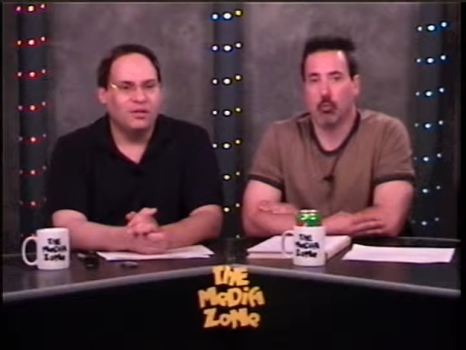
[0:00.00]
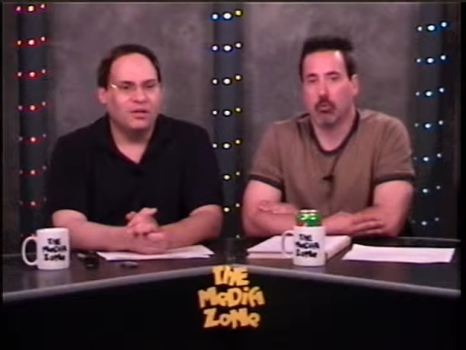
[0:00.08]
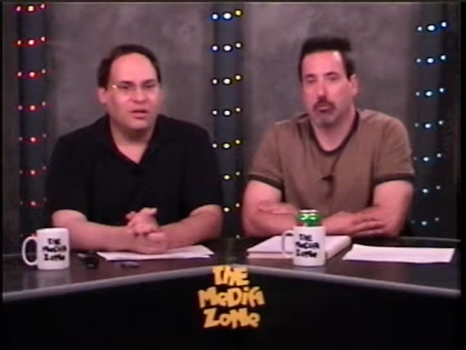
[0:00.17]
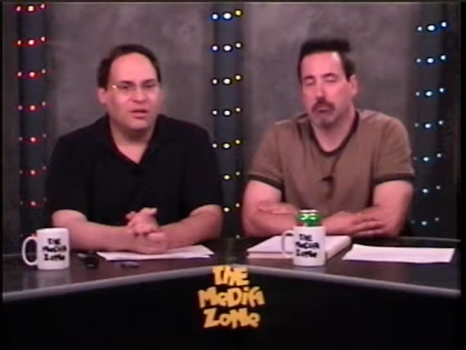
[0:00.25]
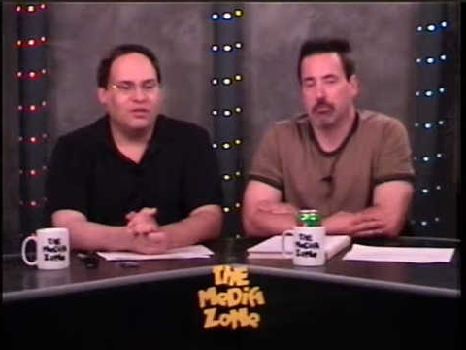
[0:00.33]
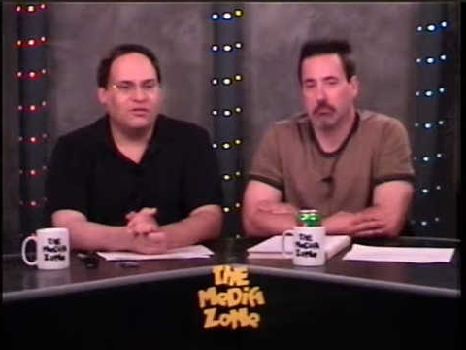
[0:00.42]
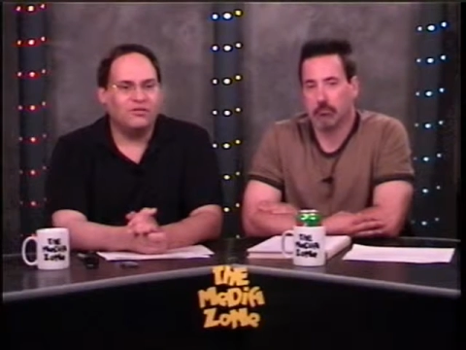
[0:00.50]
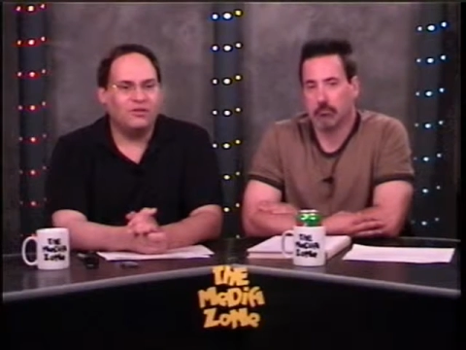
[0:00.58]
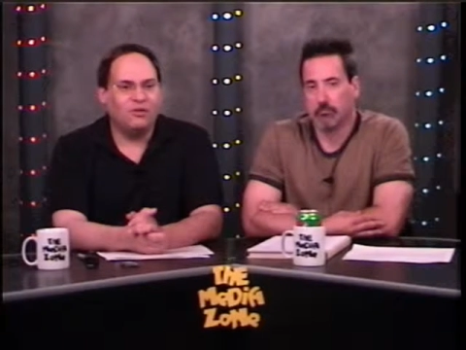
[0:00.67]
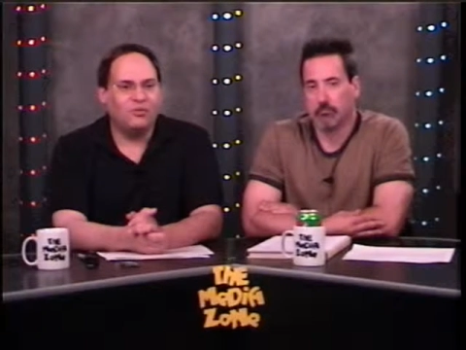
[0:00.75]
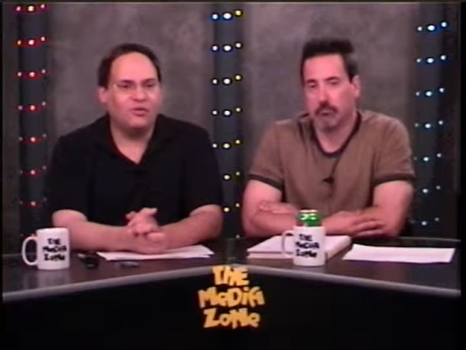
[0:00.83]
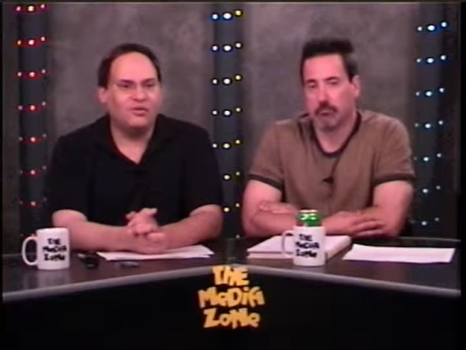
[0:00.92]
Speaker 1: Also,
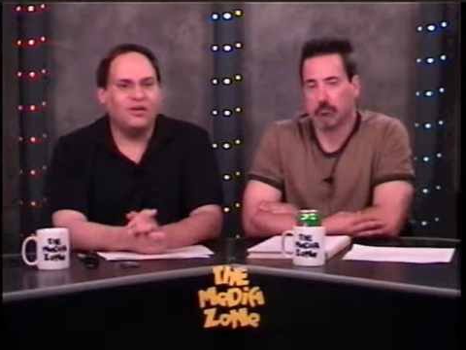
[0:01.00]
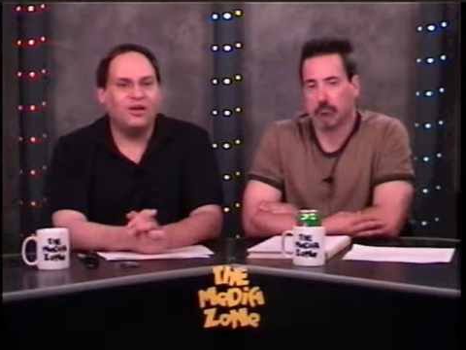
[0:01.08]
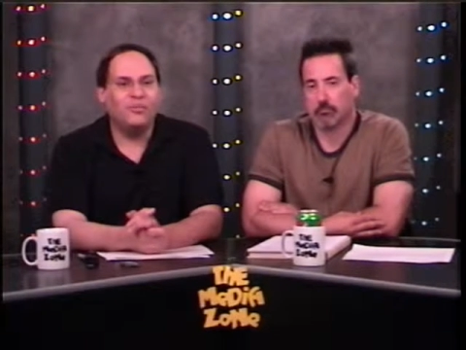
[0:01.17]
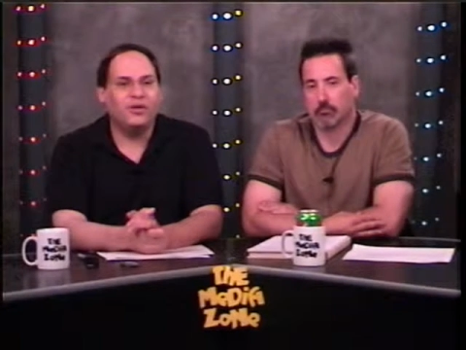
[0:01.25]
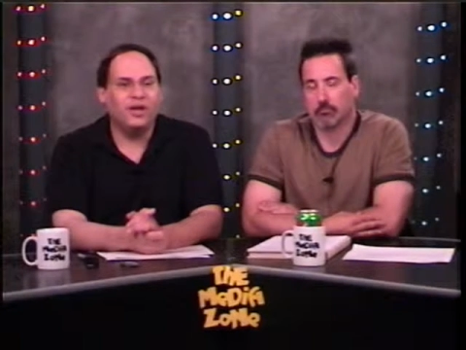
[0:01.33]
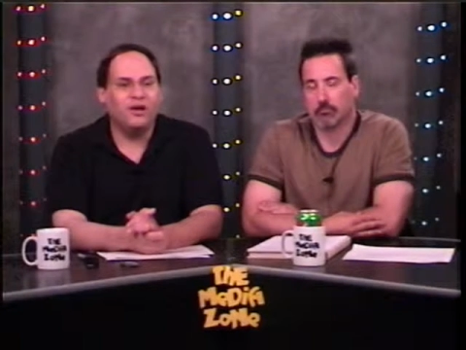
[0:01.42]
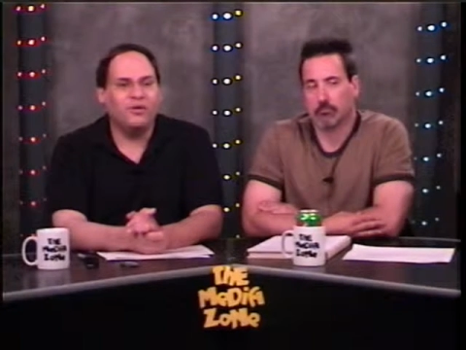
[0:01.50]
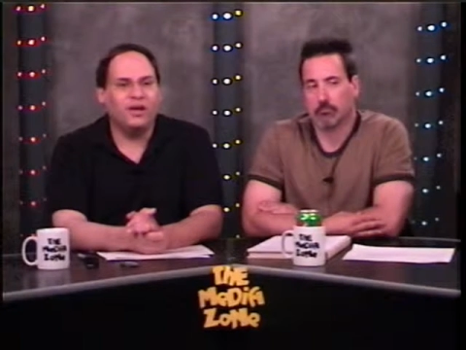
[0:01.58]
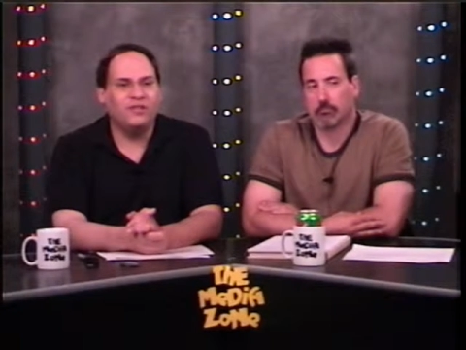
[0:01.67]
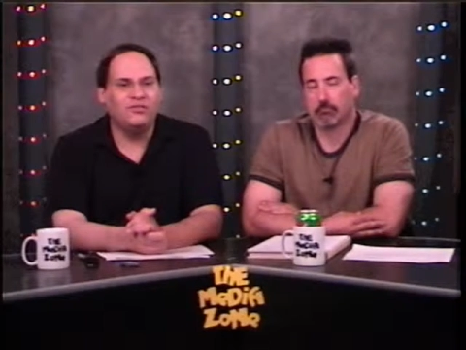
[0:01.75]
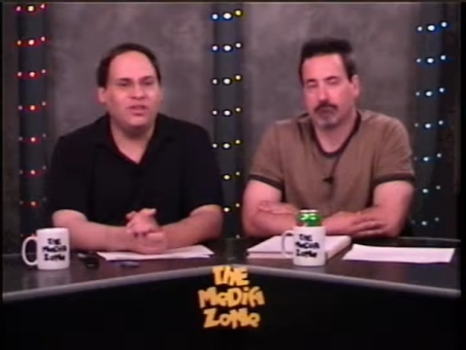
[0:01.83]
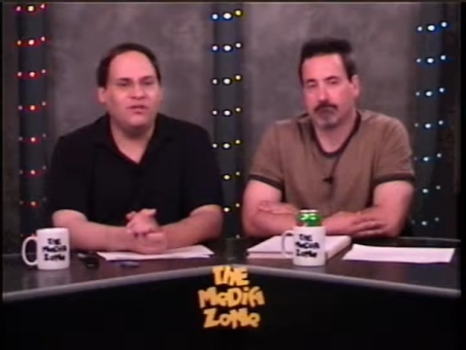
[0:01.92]
what's coming out
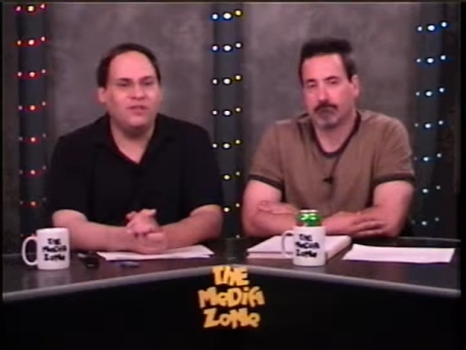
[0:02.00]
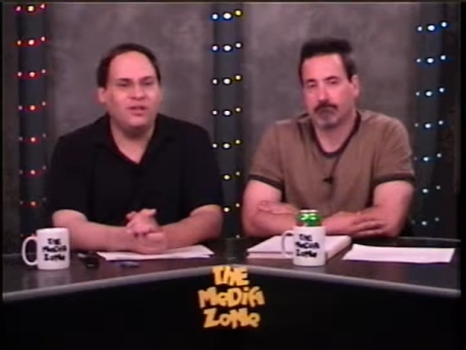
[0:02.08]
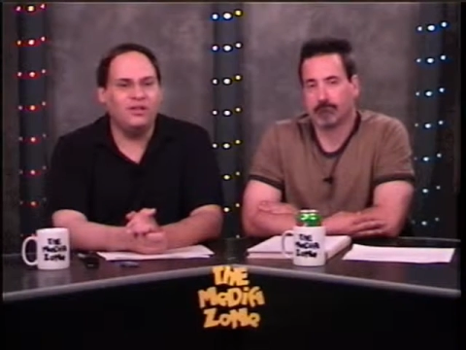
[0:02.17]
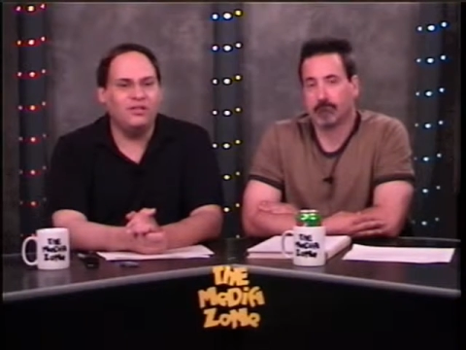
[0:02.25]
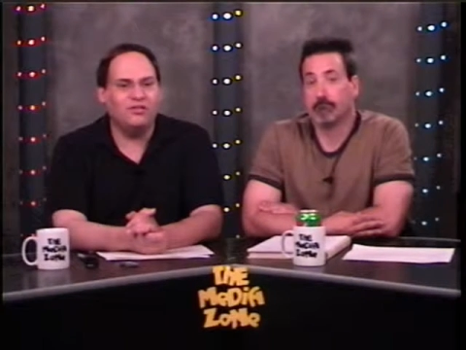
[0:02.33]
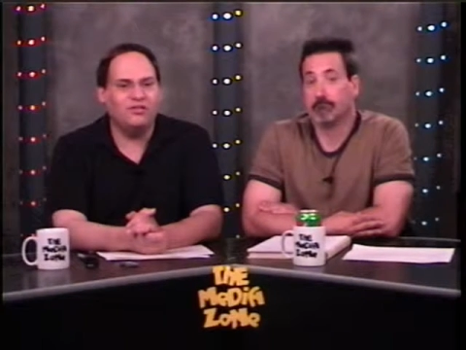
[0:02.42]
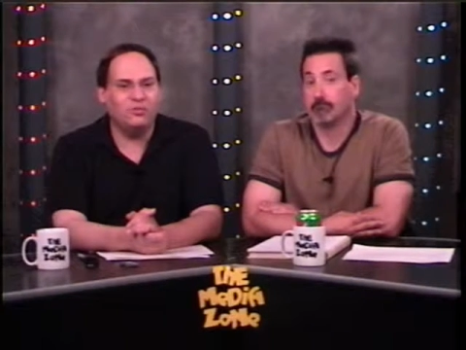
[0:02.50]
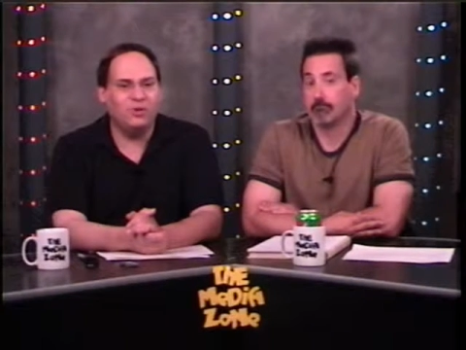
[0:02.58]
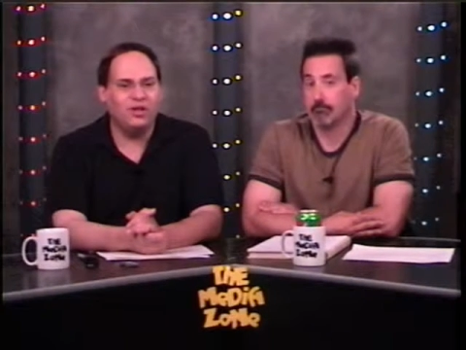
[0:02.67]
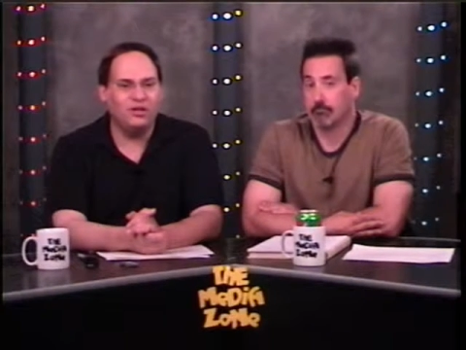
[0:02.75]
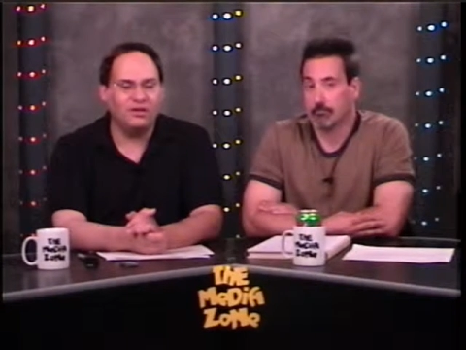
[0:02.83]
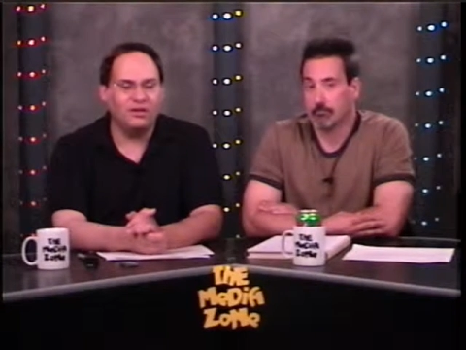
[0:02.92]
on DVD this
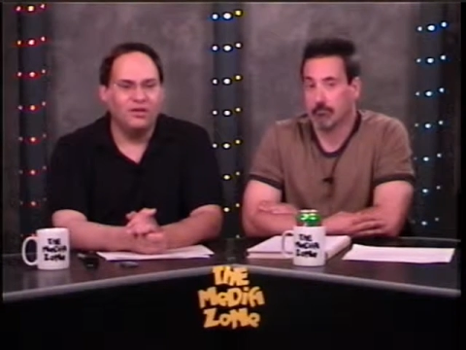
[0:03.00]
week.